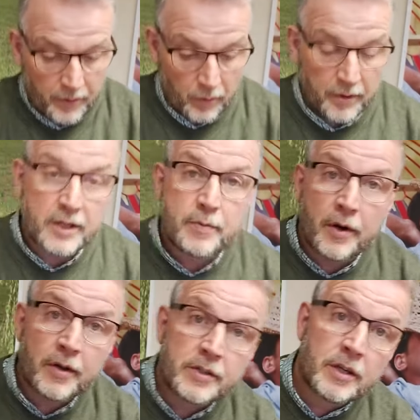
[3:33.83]
All these
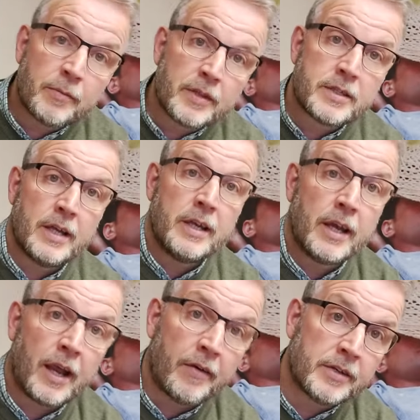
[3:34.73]
products come with a 10 year
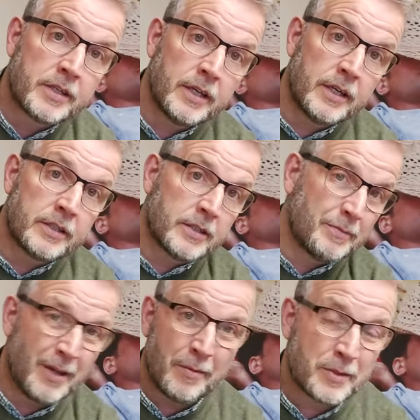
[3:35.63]
guarantee
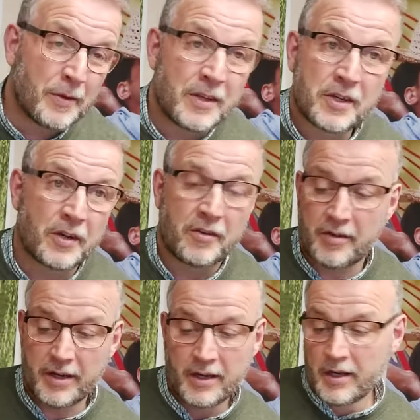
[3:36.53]
minimum. So in this
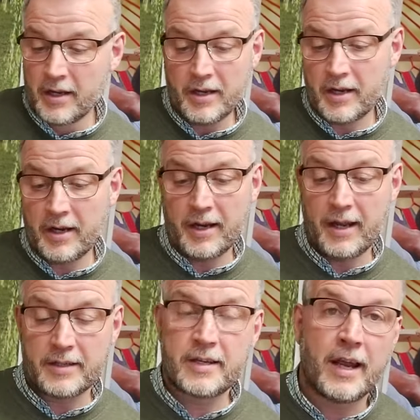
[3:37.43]
country, you're going to
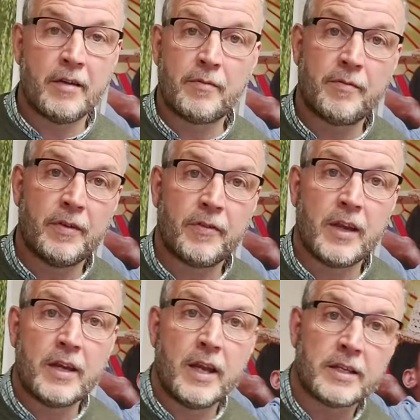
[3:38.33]
get 10,
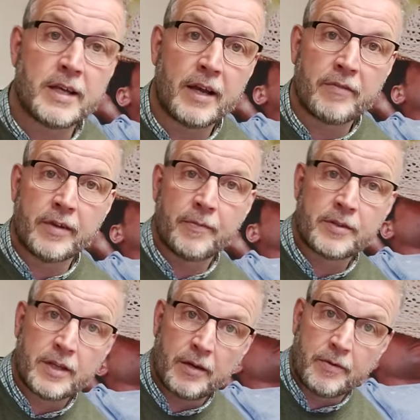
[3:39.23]
15 years out of it.
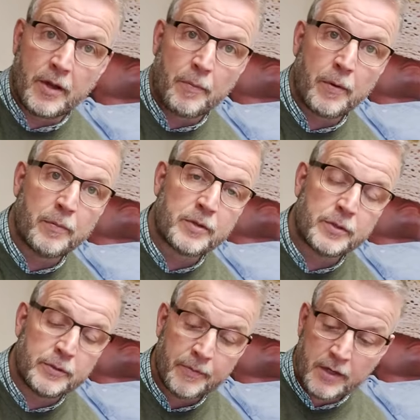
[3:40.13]
So no problem at
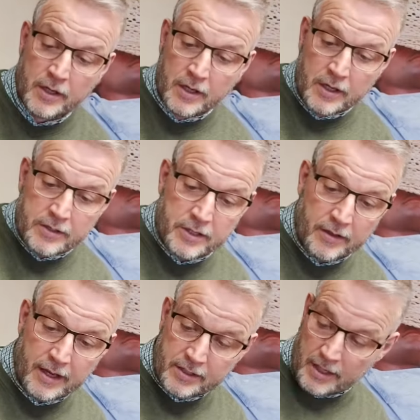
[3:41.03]
all.
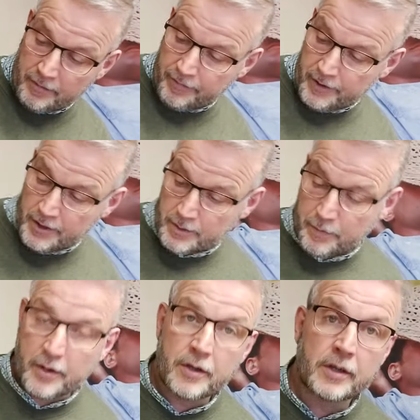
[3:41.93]
So that's our first
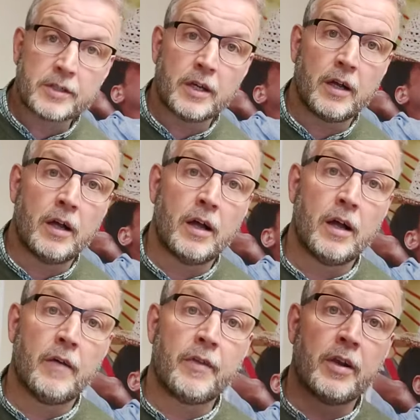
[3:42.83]
product,
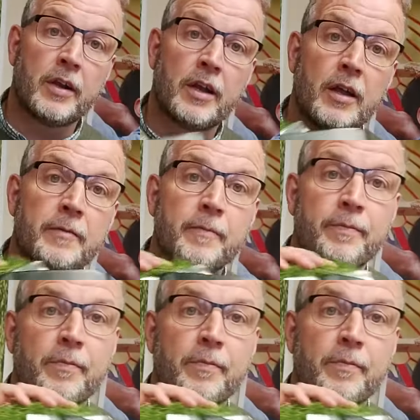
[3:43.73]
uh, the Ludlow.